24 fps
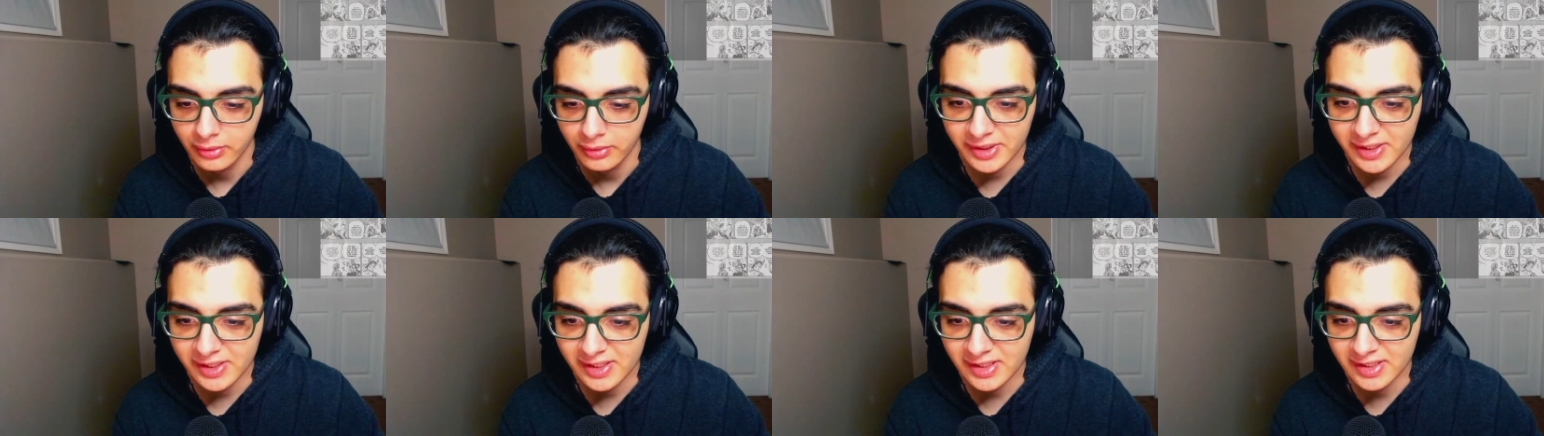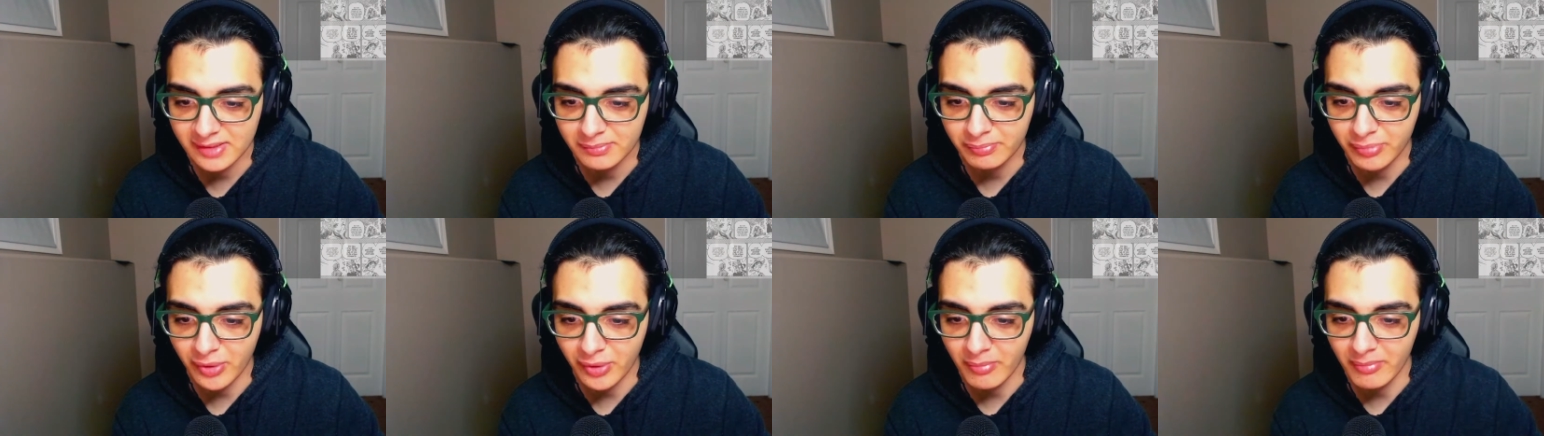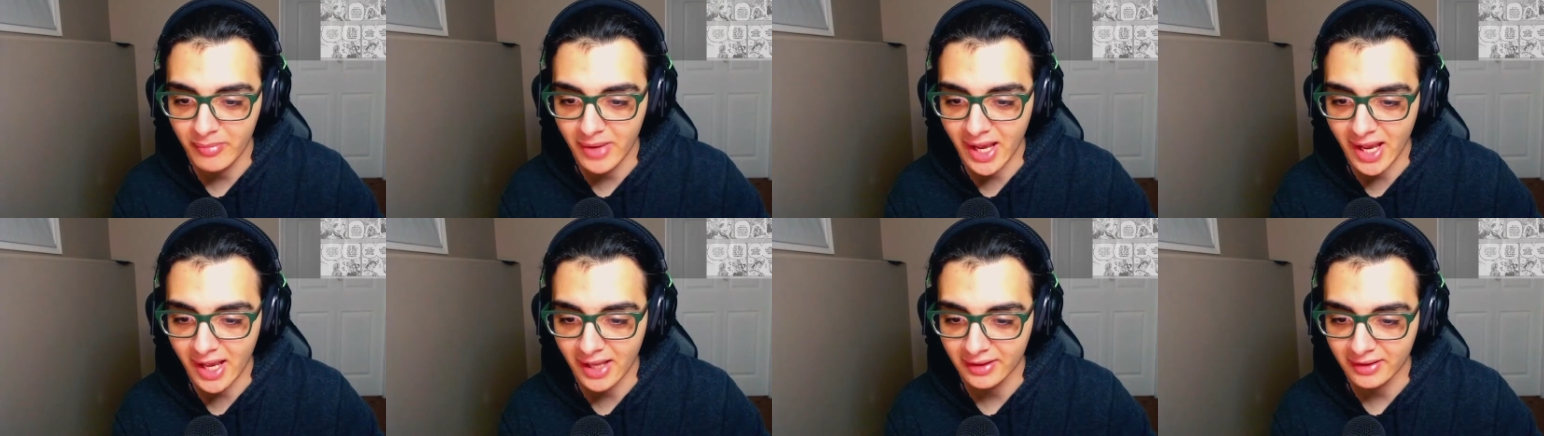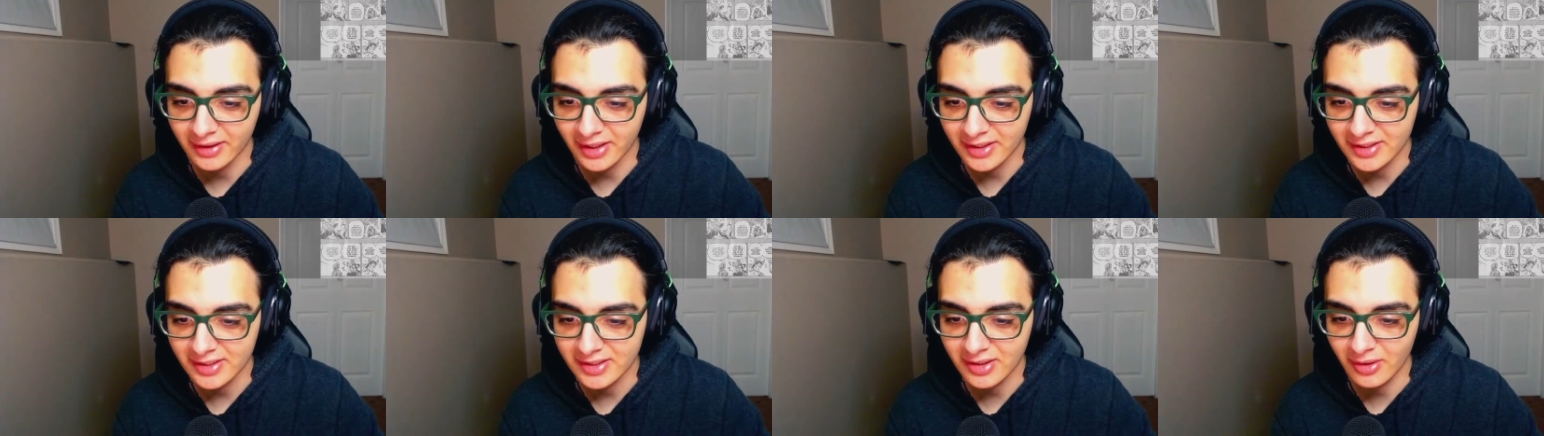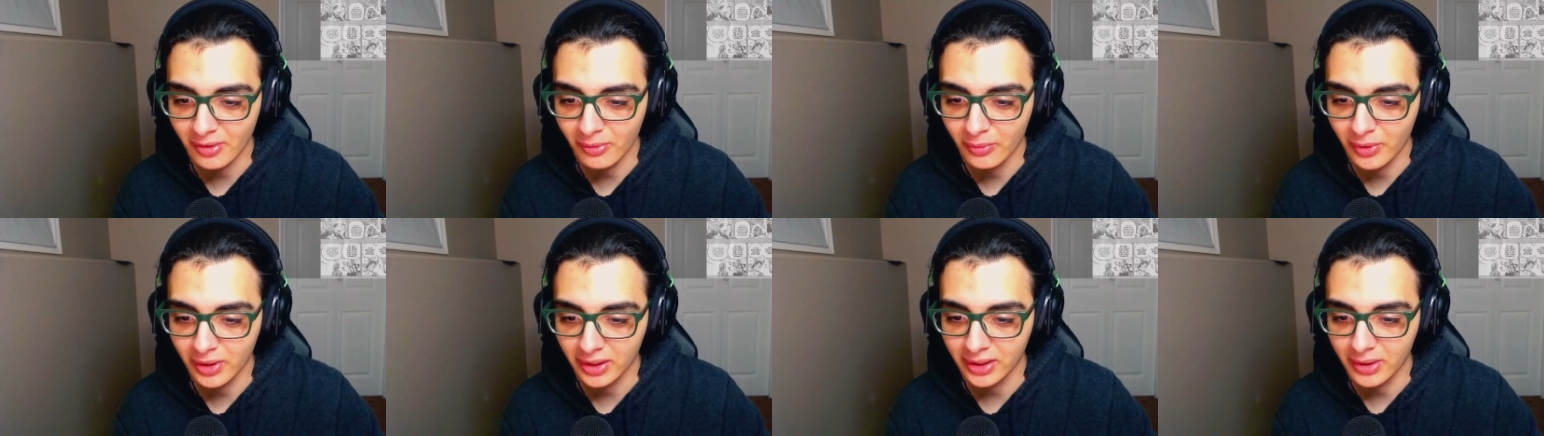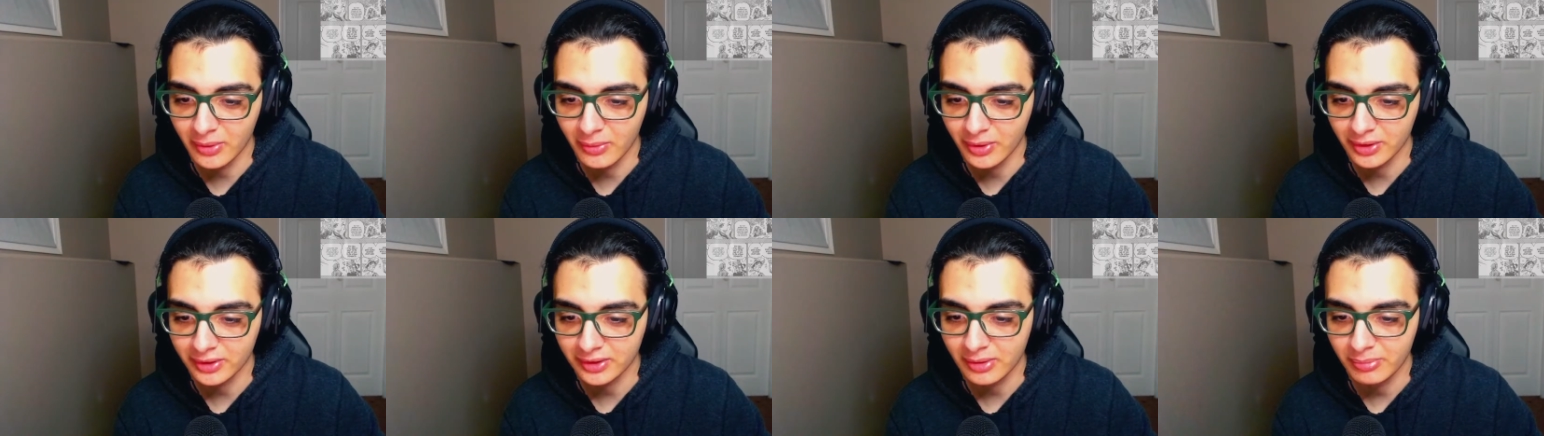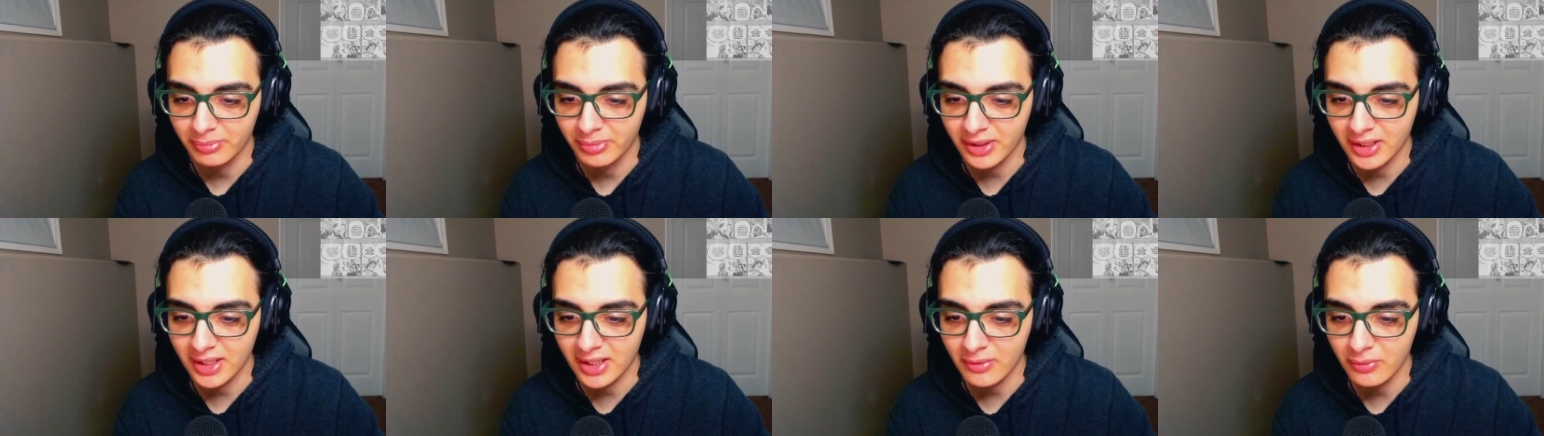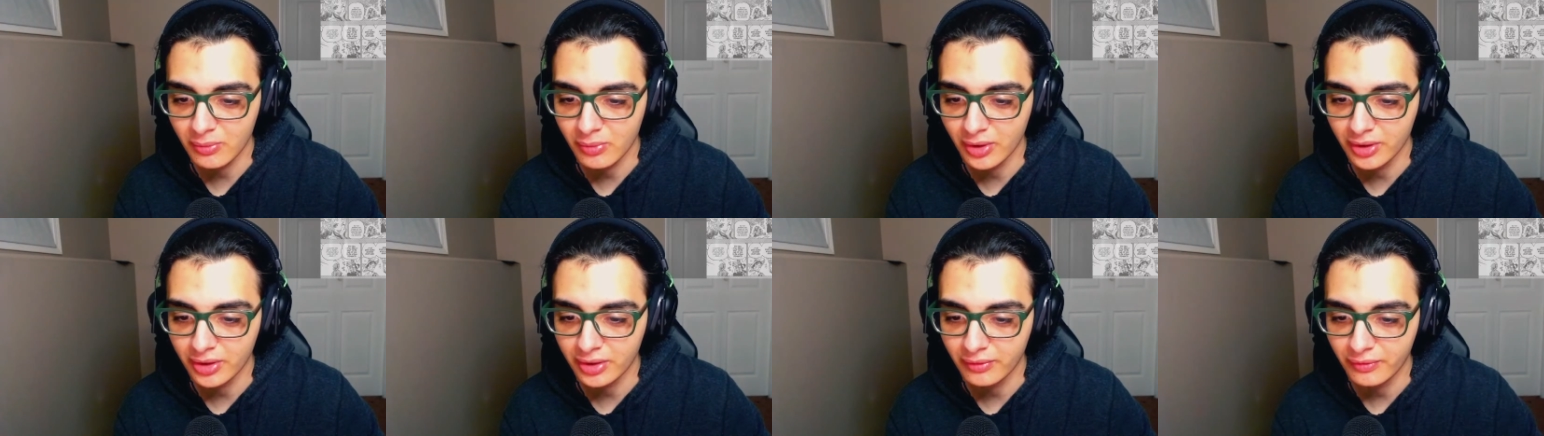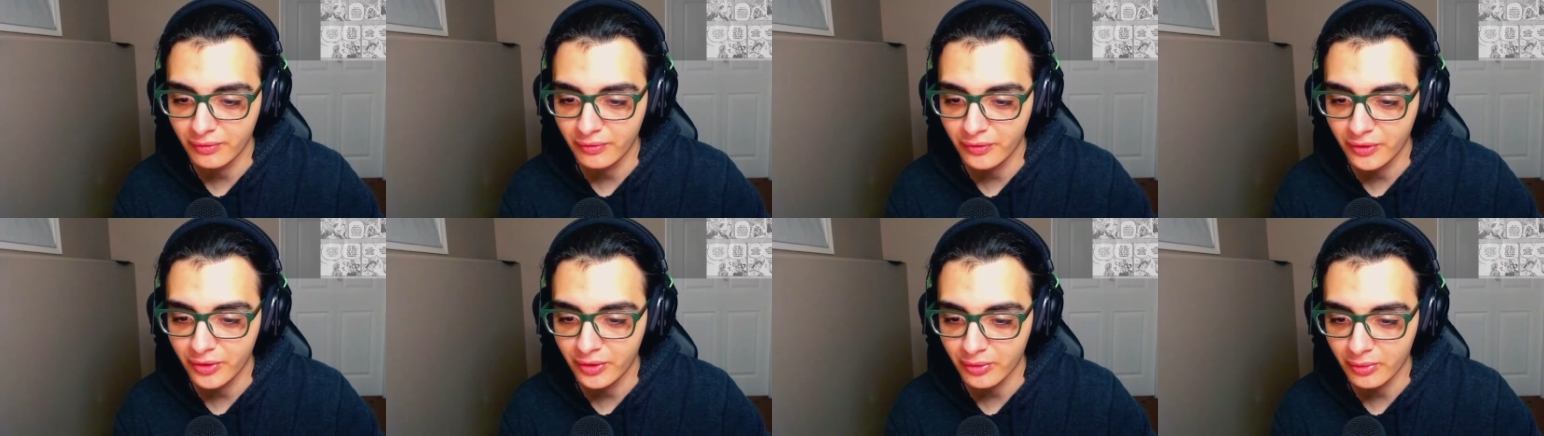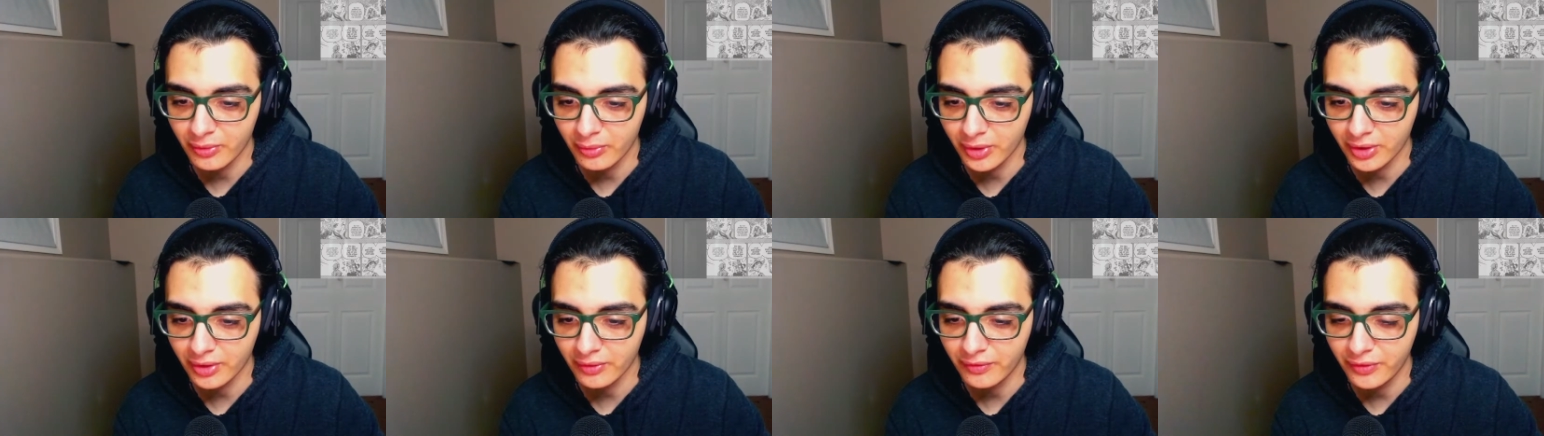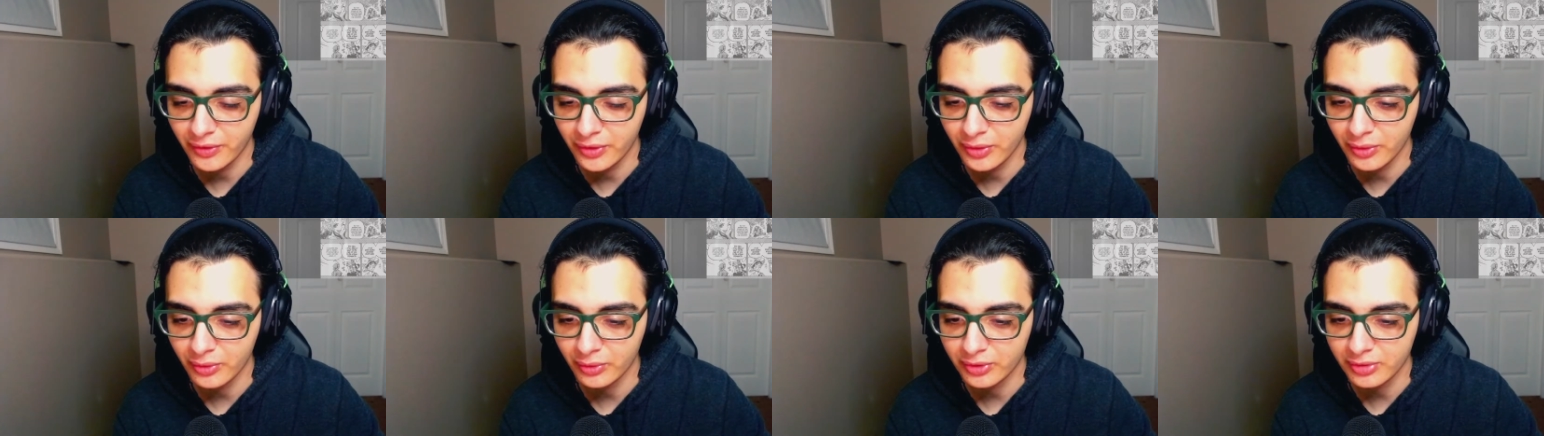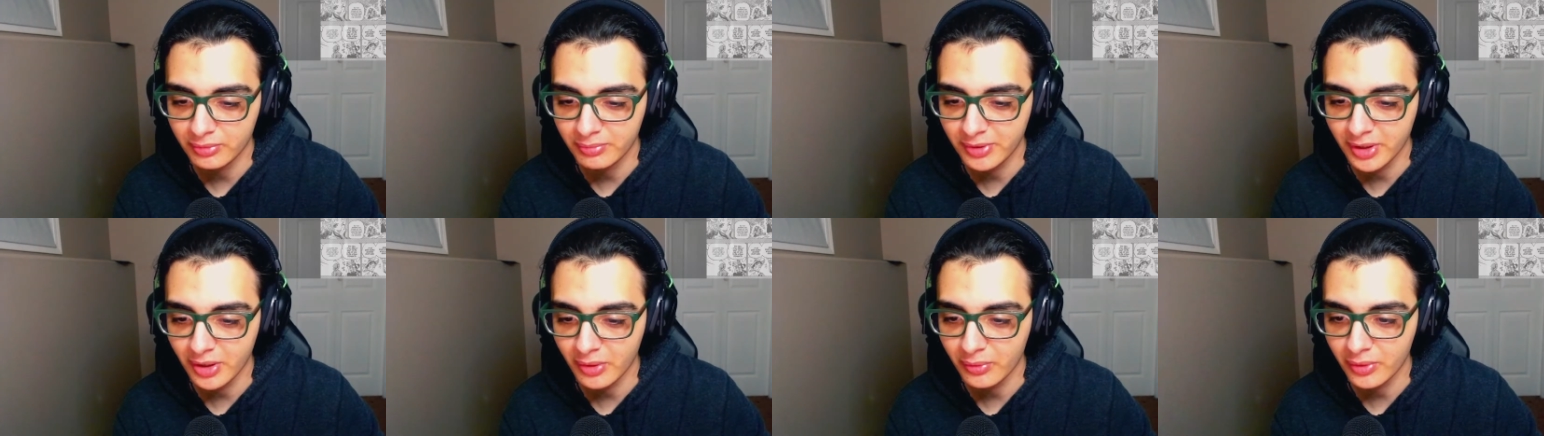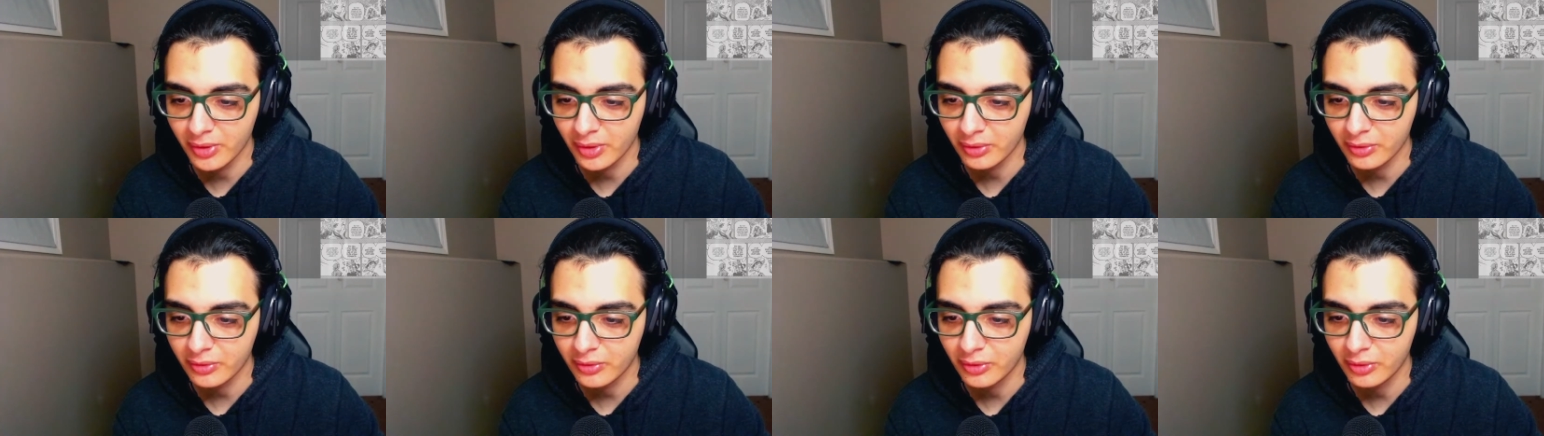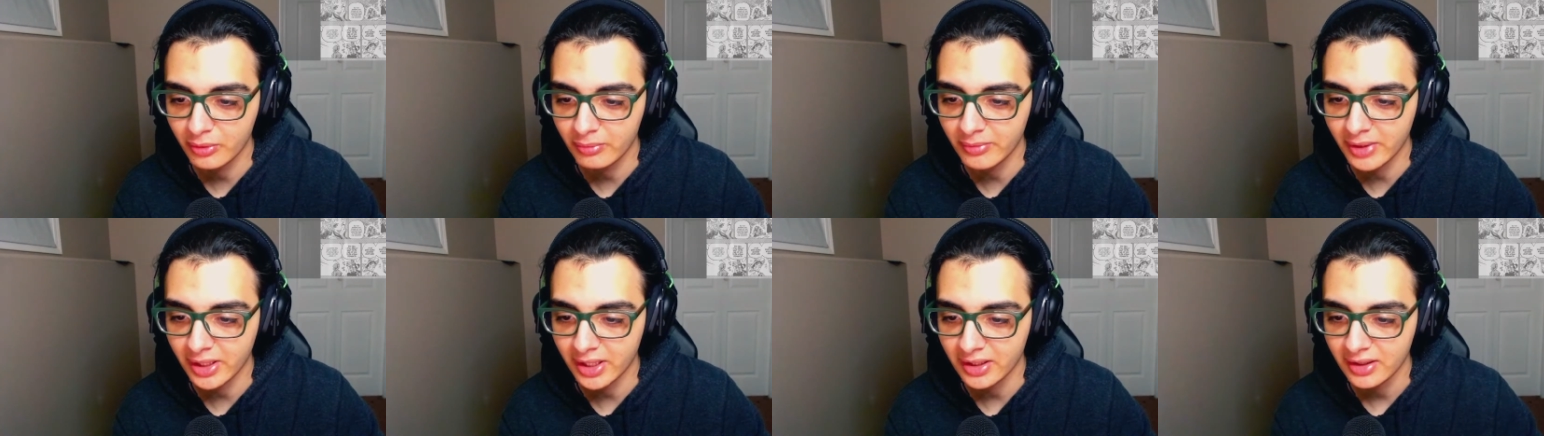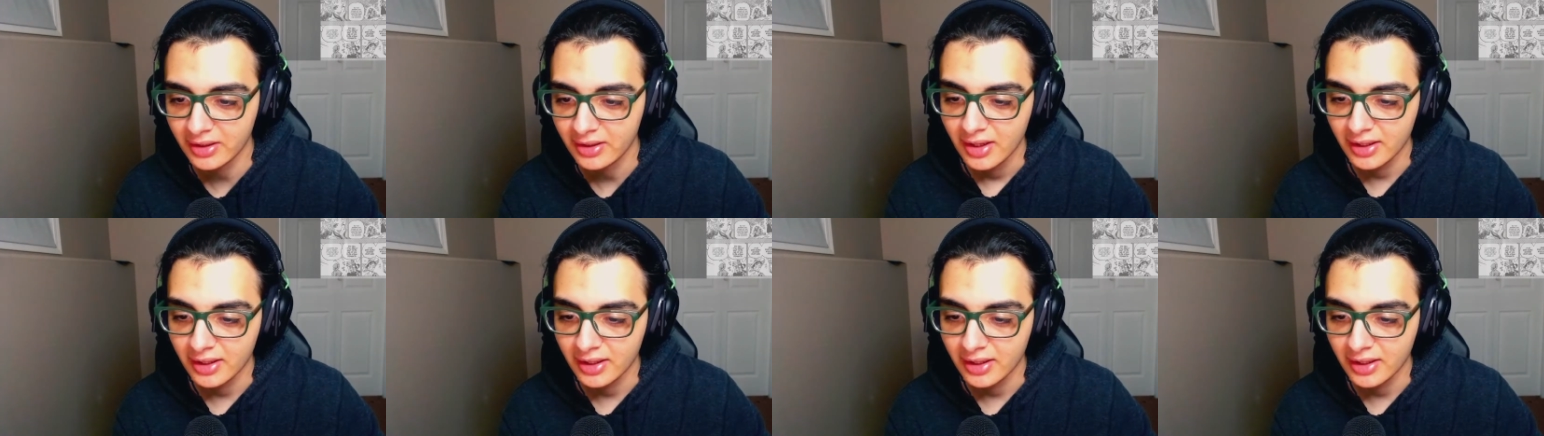But, but man, I still really want to be one of, one of you, to be a real crewmate.